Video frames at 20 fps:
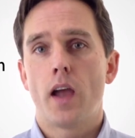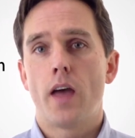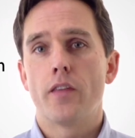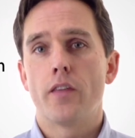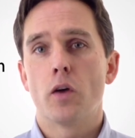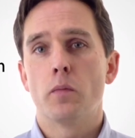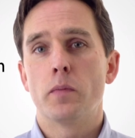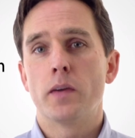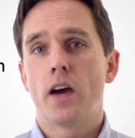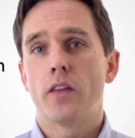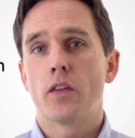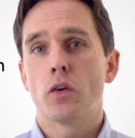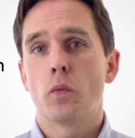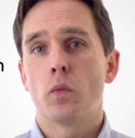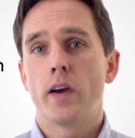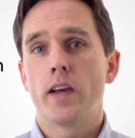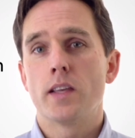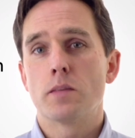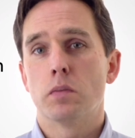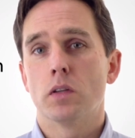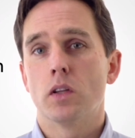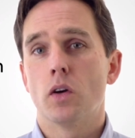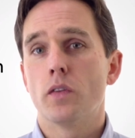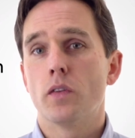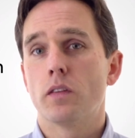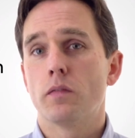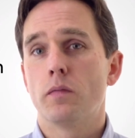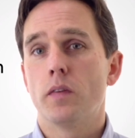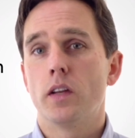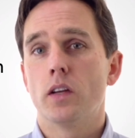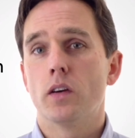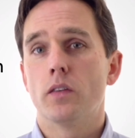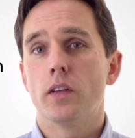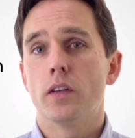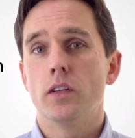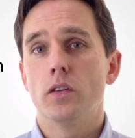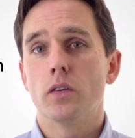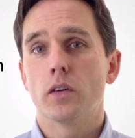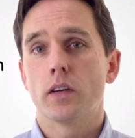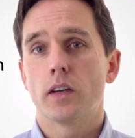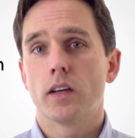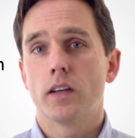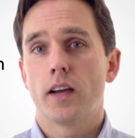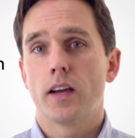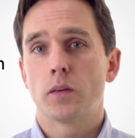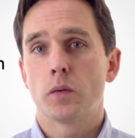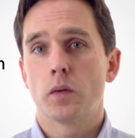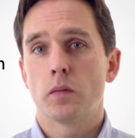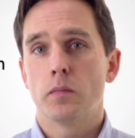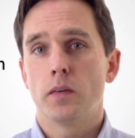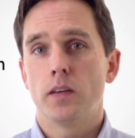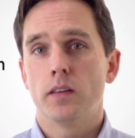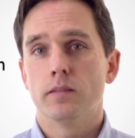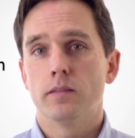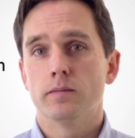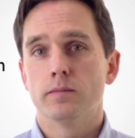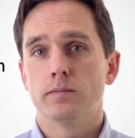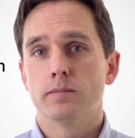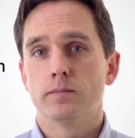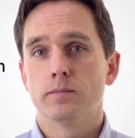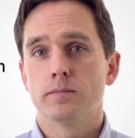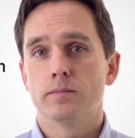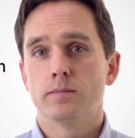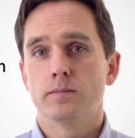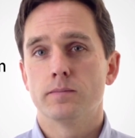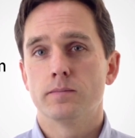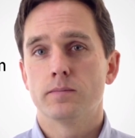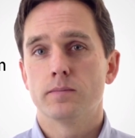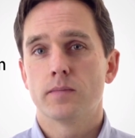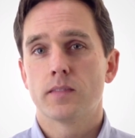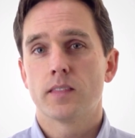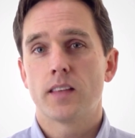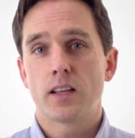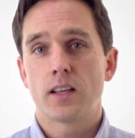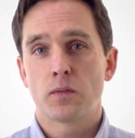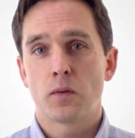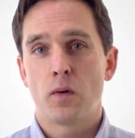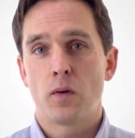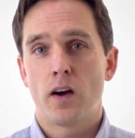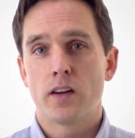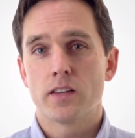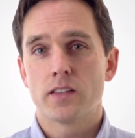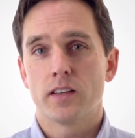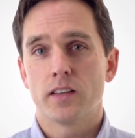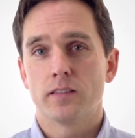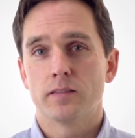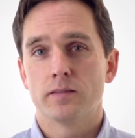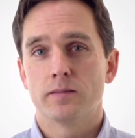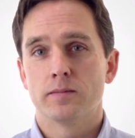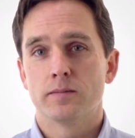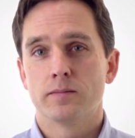and there'll be other ways below this video that you can connect with me. Thanks for watching.